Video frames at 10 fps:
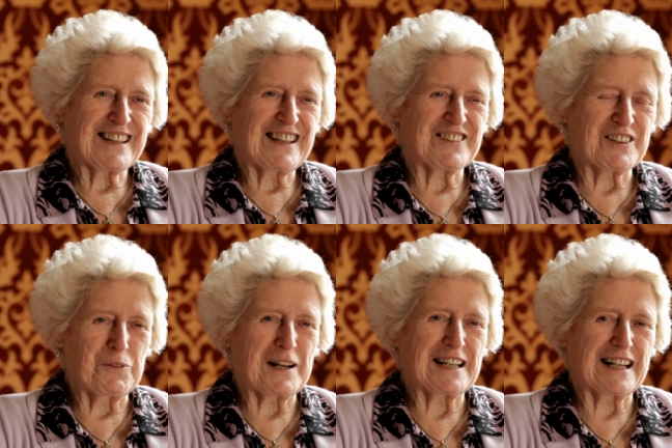And
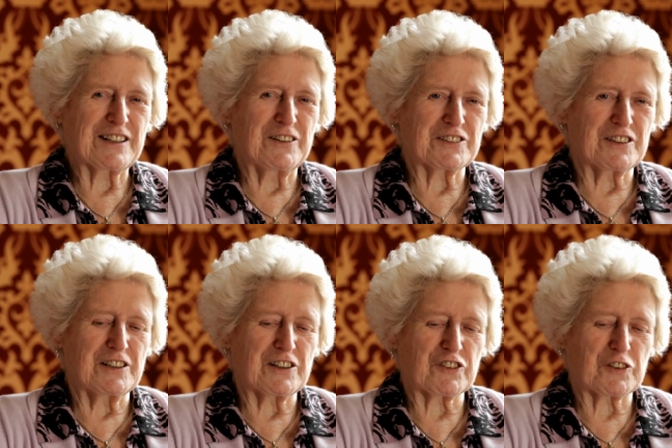so when I got
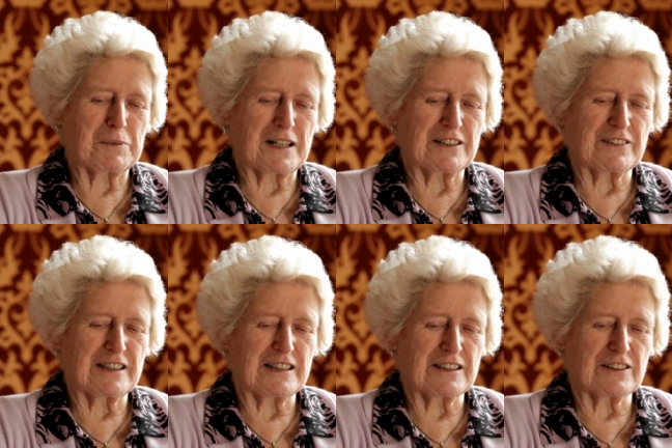asked by
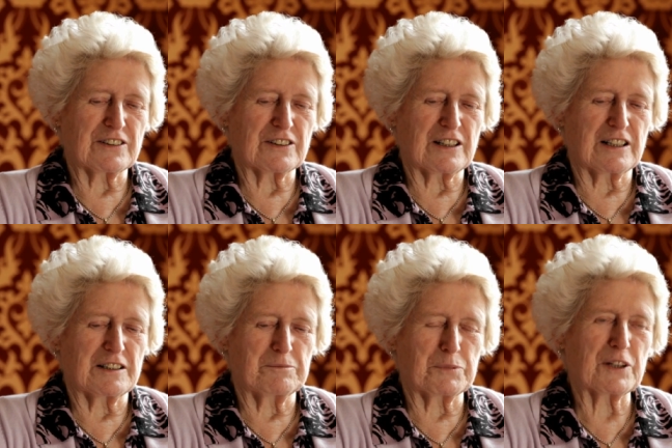the
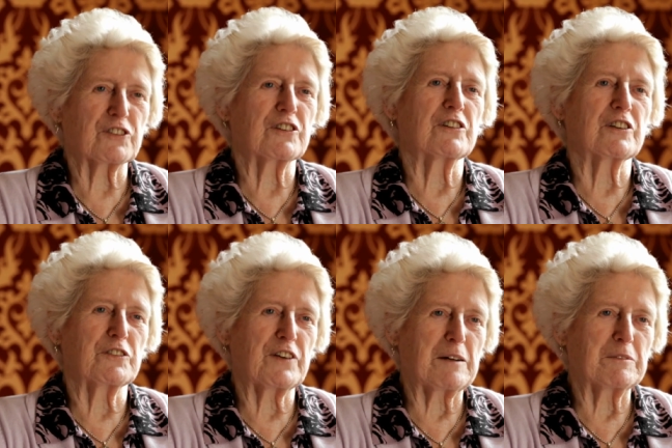president of
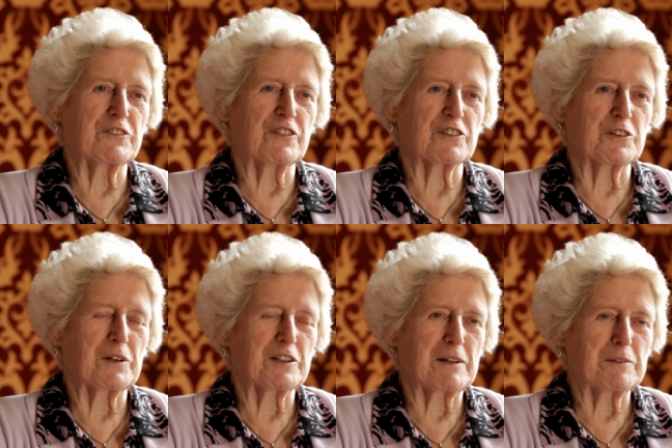the family
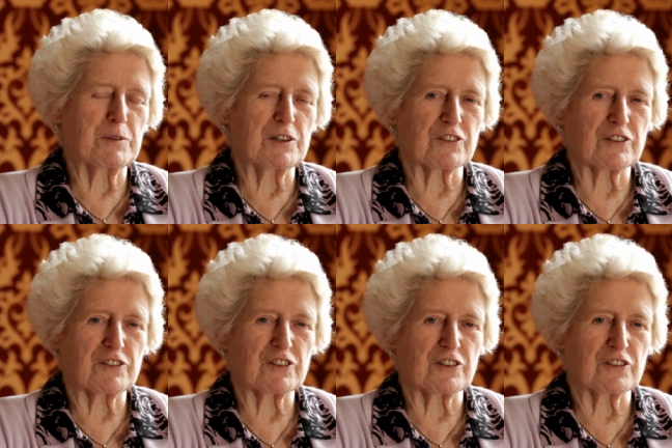division, one of my
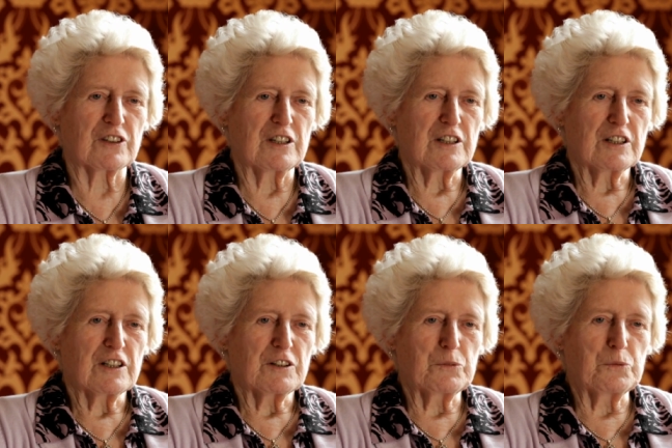predecessors,
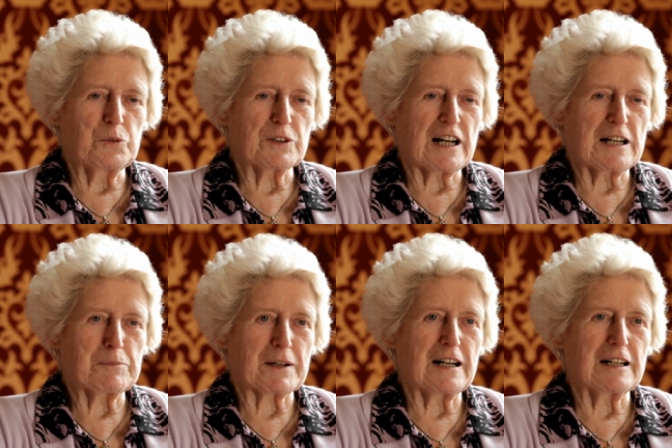would
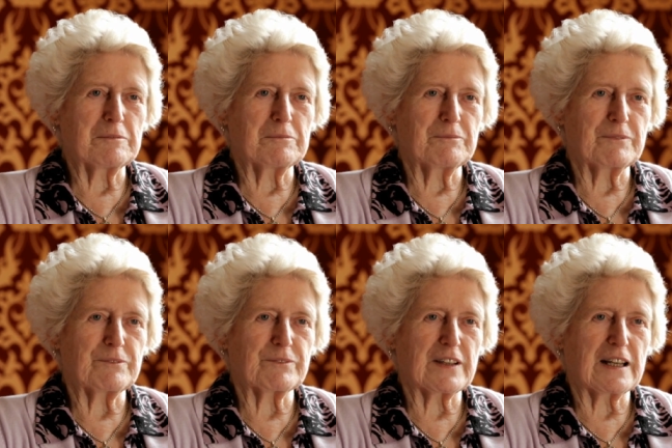I become
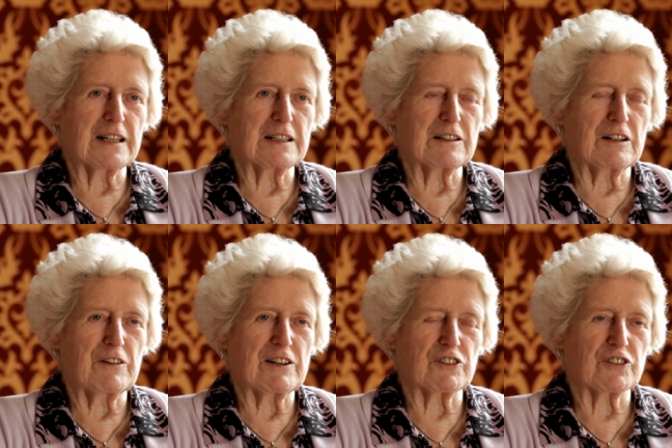a
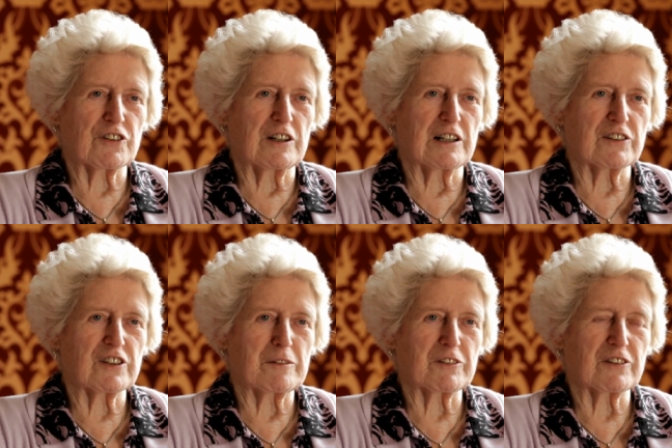registrar at
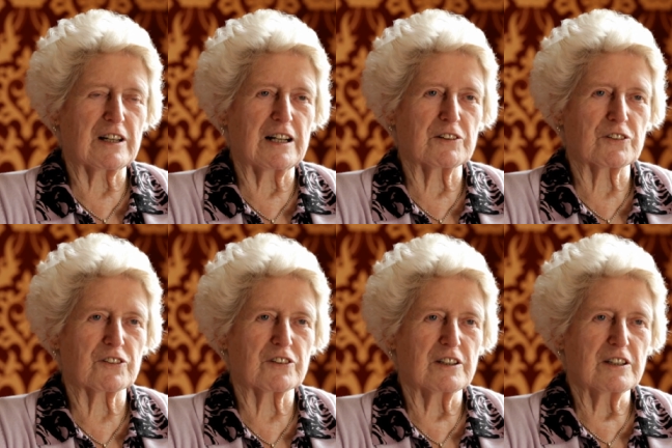Somerset
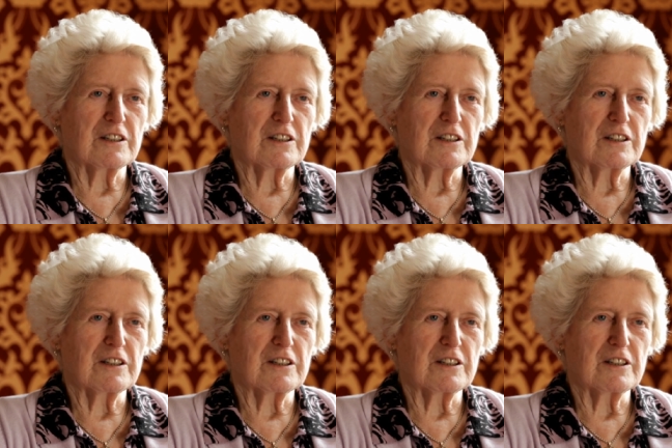House,